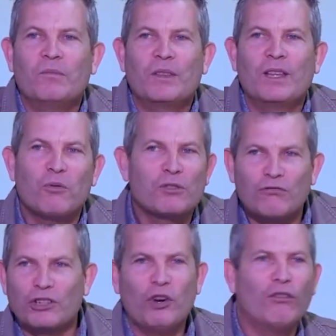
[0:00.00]
That wasn't
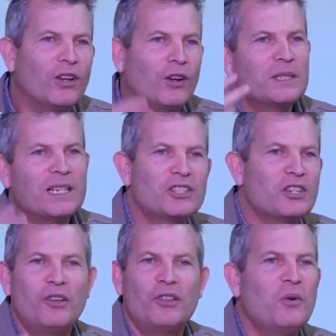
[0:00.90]
rhetorical, I was
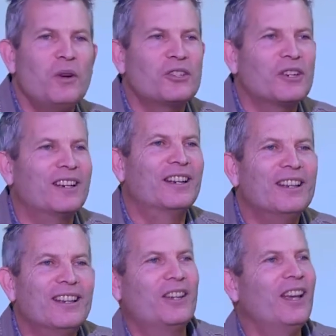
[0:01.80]
asking you the question.
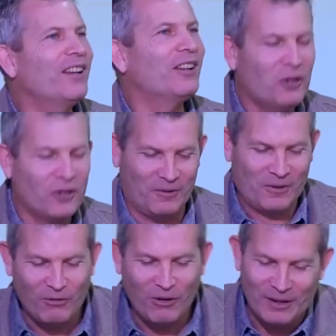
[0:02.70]
Okay, good.
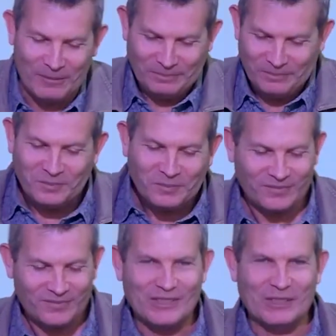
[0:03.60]
All right.
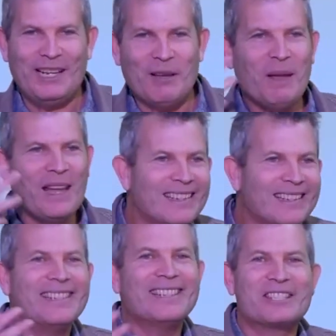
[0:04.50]
Get back
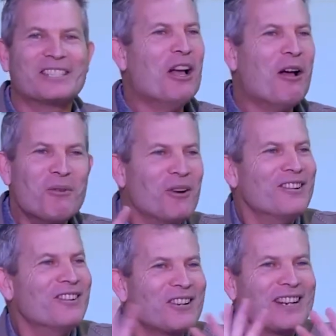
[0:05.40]
into this. I'm
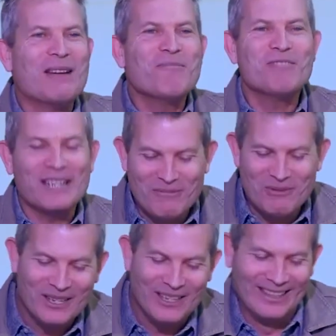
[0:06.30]
not a camera anymore.